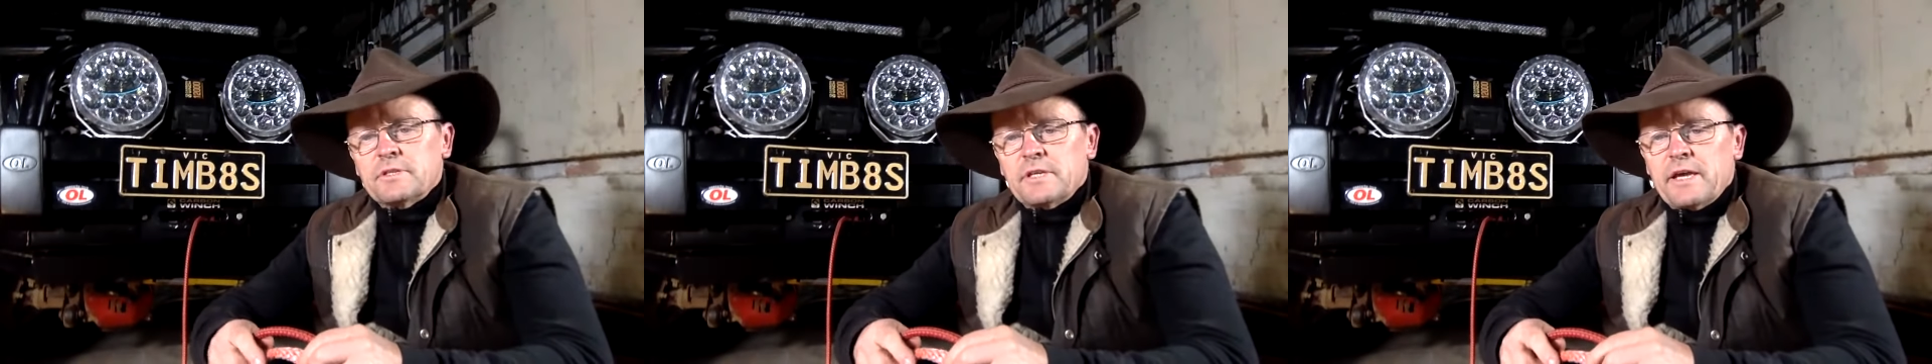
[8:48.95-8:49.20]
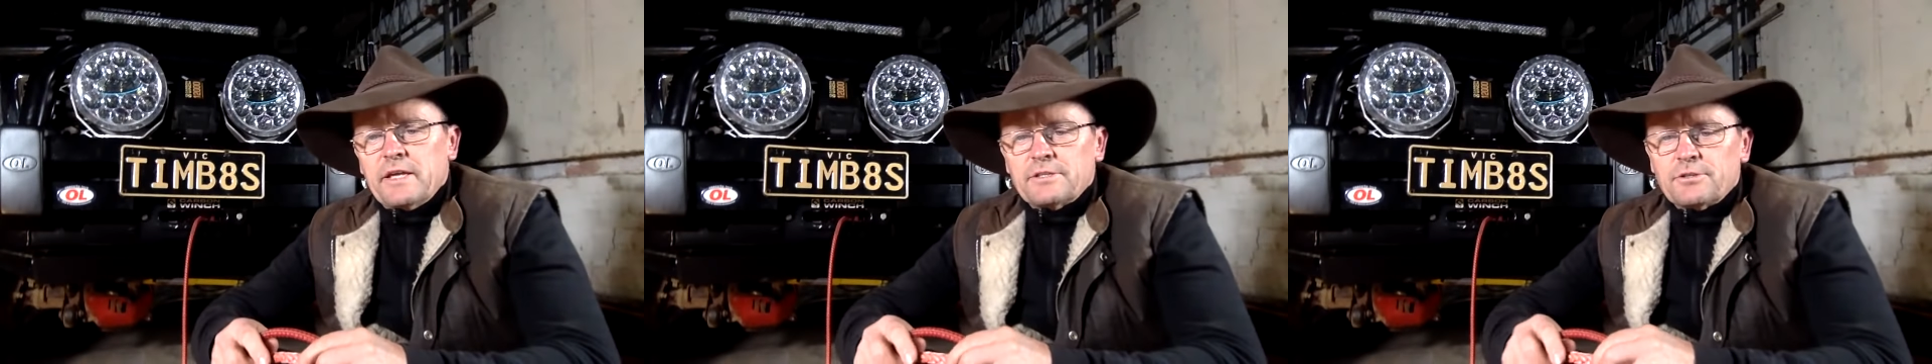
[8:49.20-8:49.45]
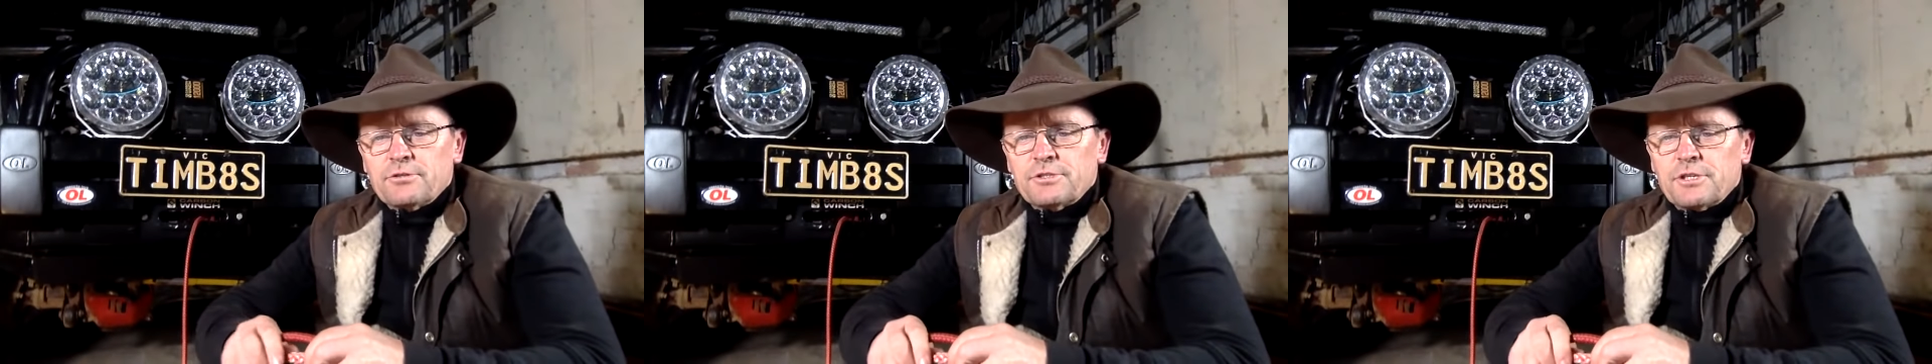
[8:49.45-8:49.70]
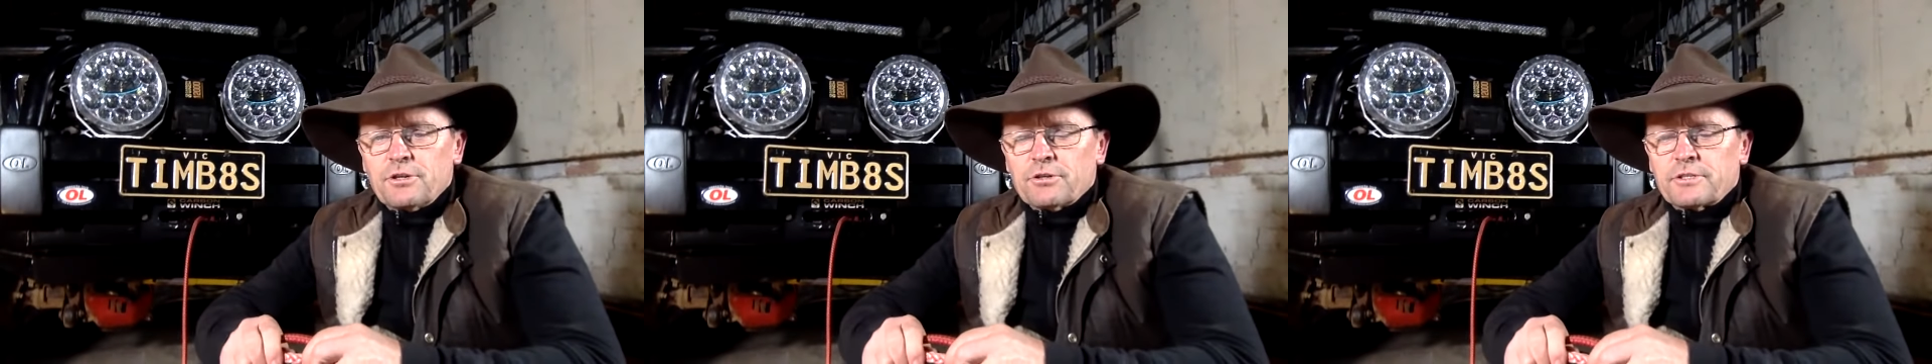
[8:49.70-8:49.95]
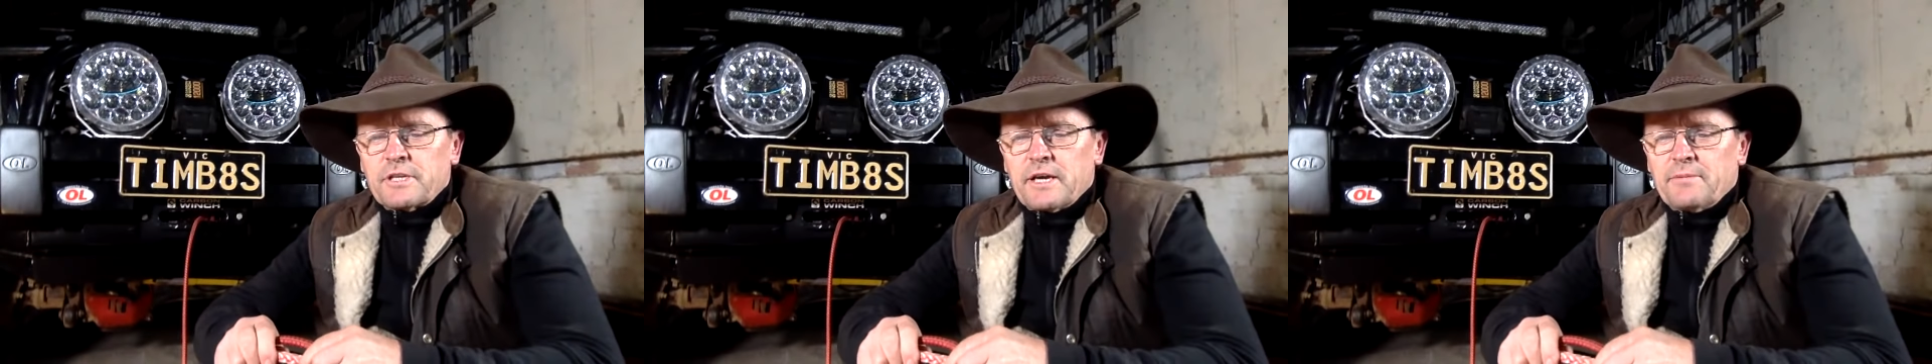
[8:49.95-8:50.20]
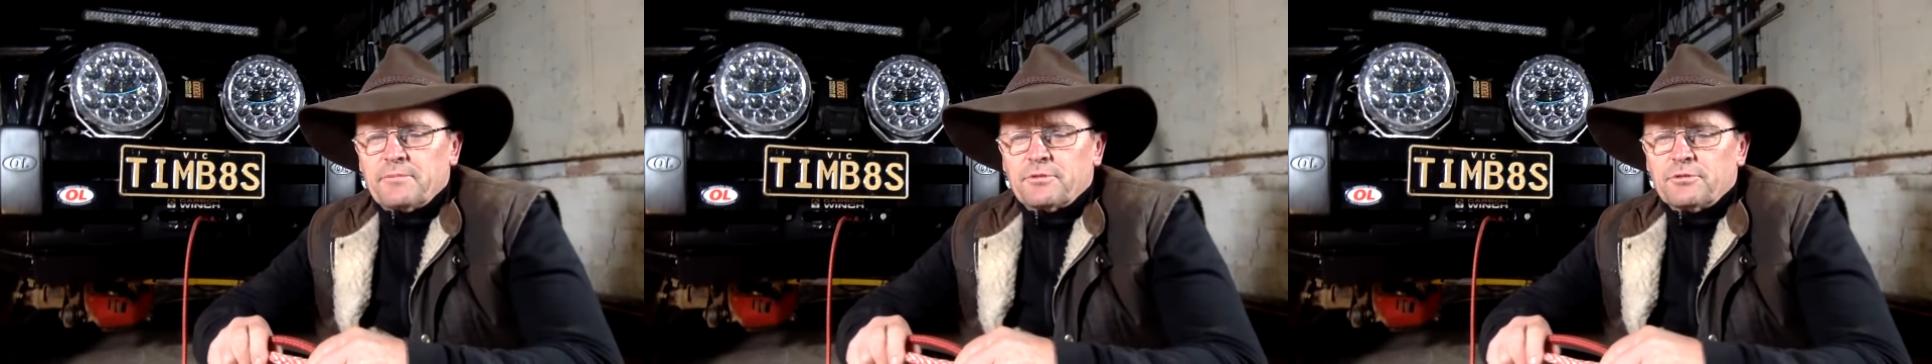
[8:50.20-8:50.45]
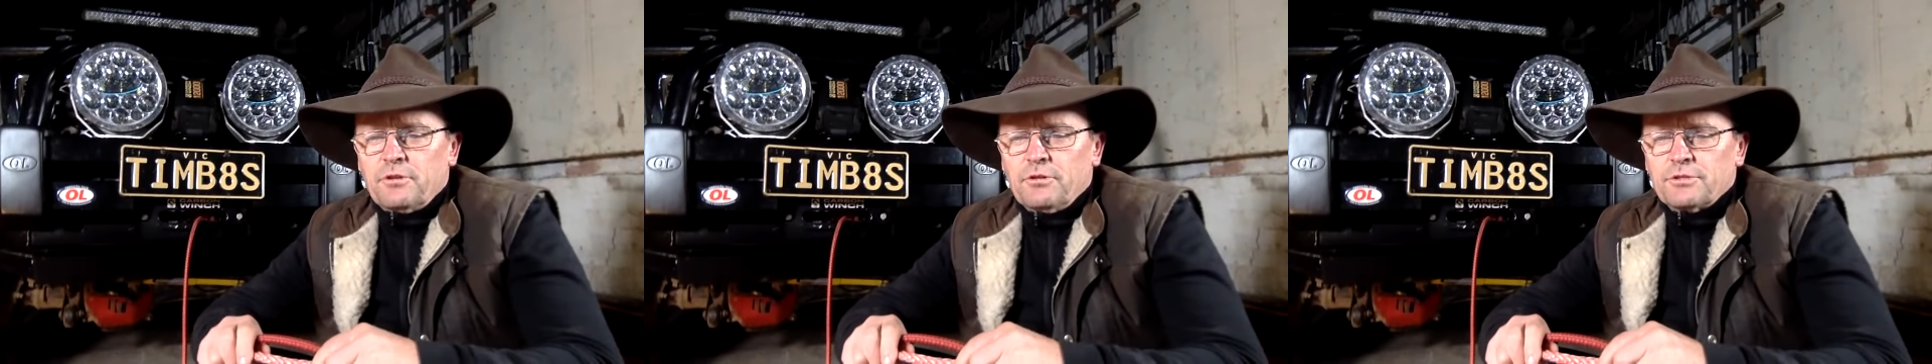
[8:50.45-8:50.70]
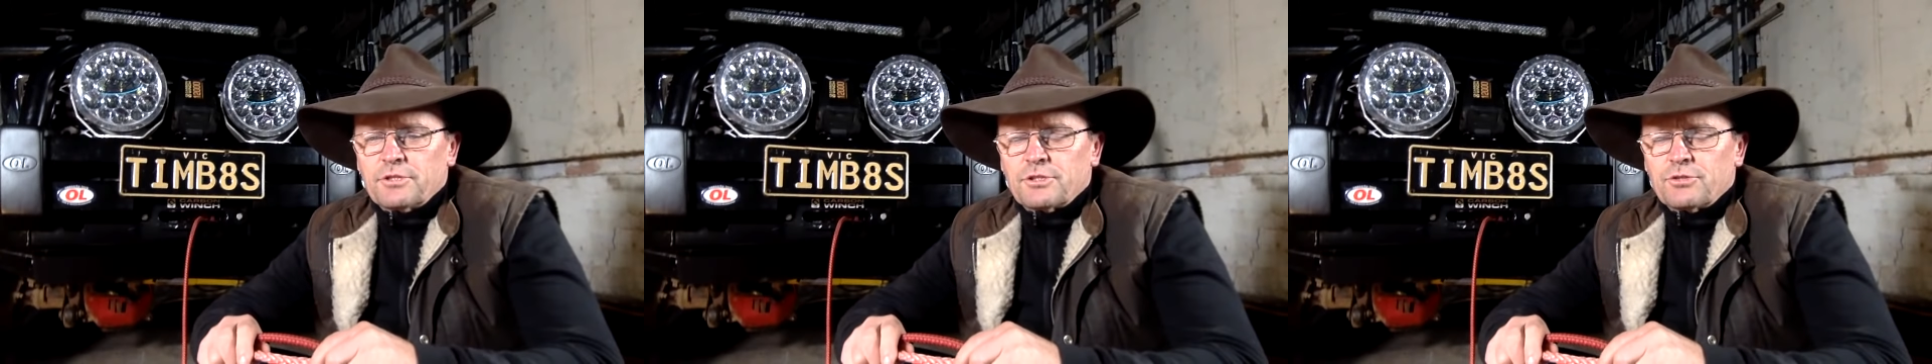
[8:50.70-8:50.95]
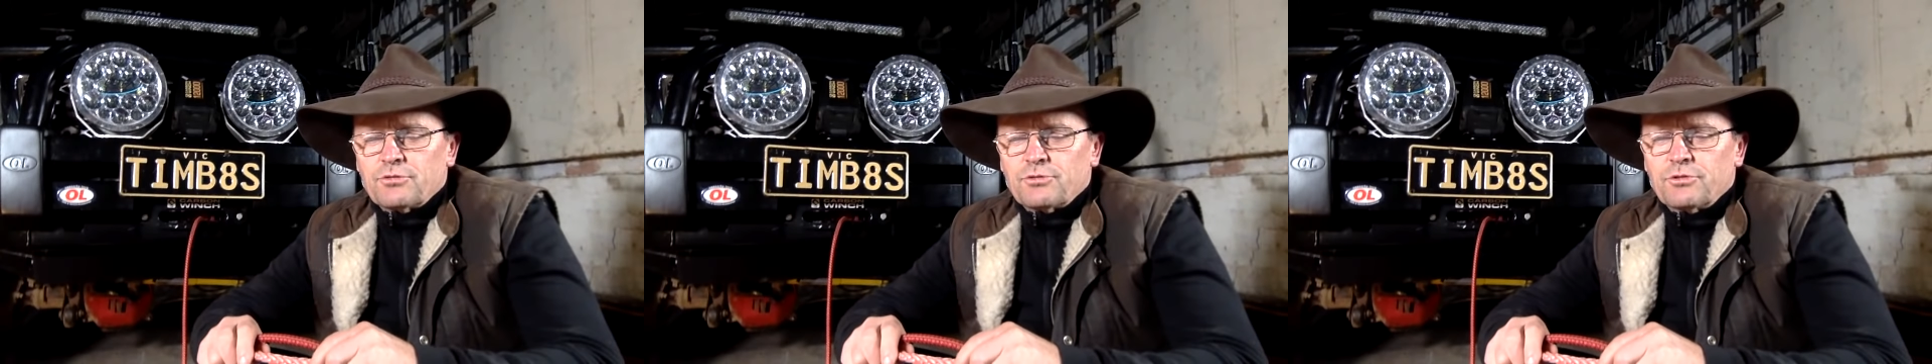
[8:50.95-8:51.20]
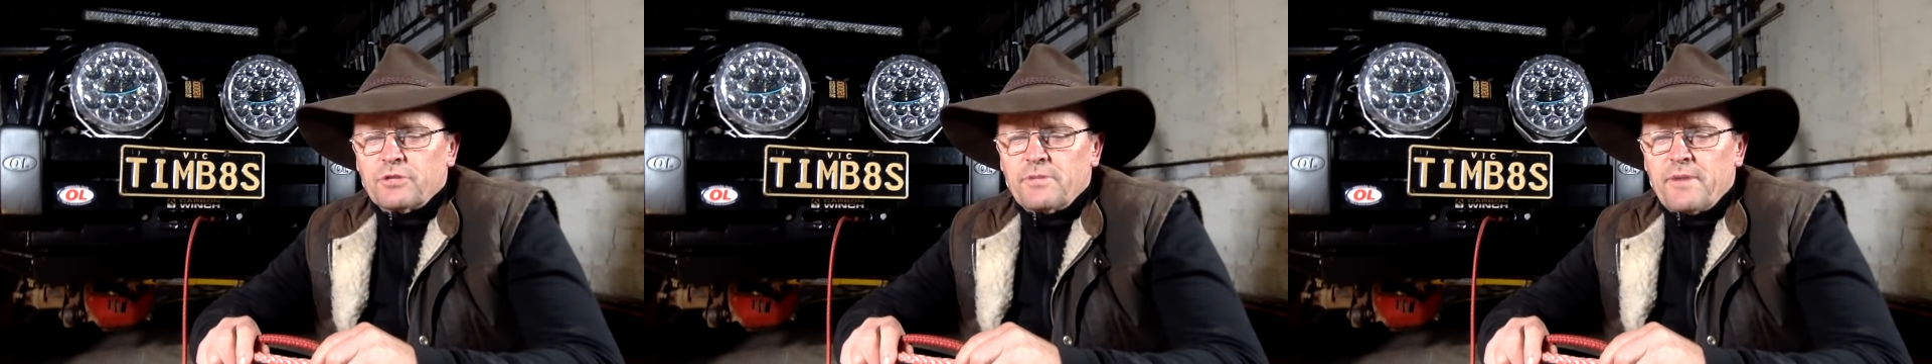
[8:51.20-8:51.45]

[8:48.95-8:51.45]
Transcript: yeah, as long as you got, um, as long as it's all sorted,